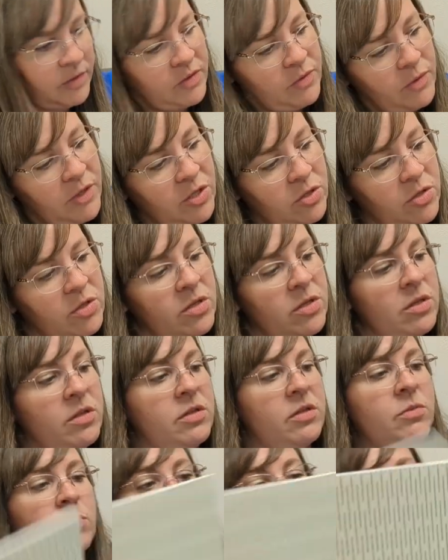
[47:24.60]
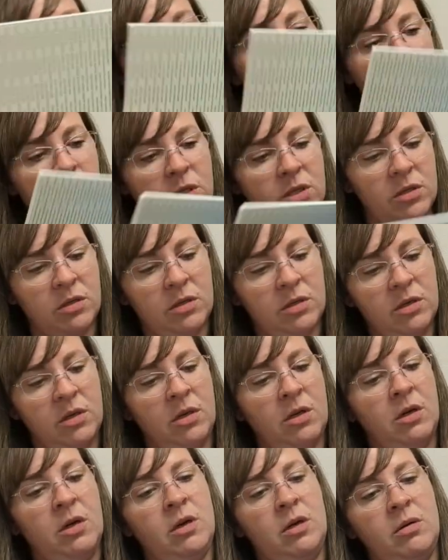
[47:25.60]
switch to the smaller board.
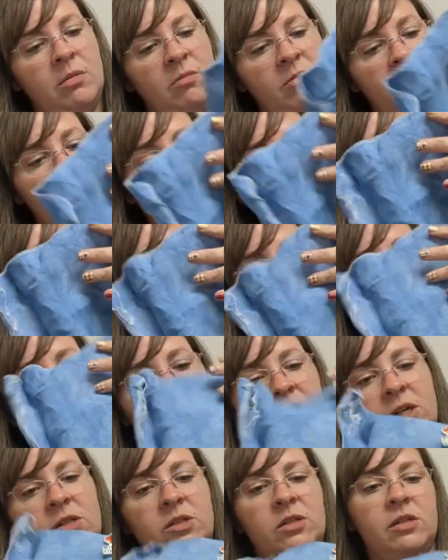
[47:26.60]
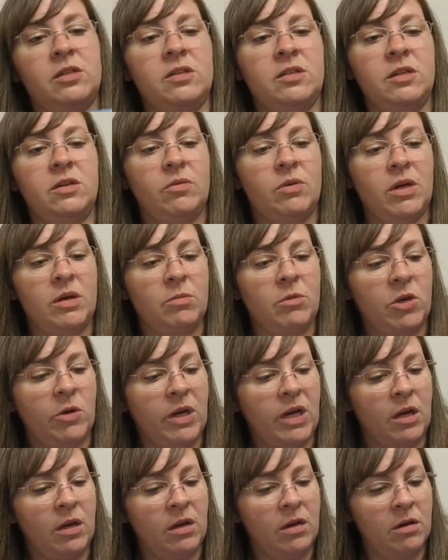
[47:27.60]
Then I can actually see what I'm
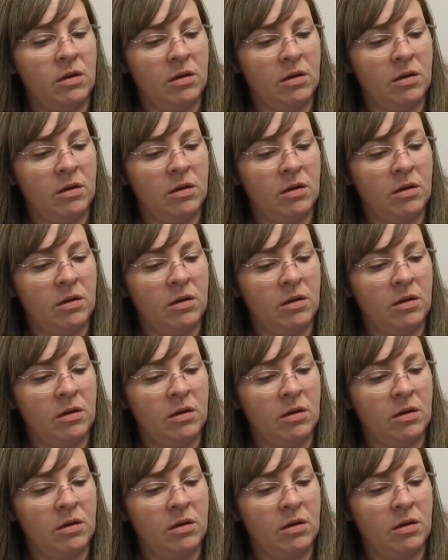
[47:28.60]
doing.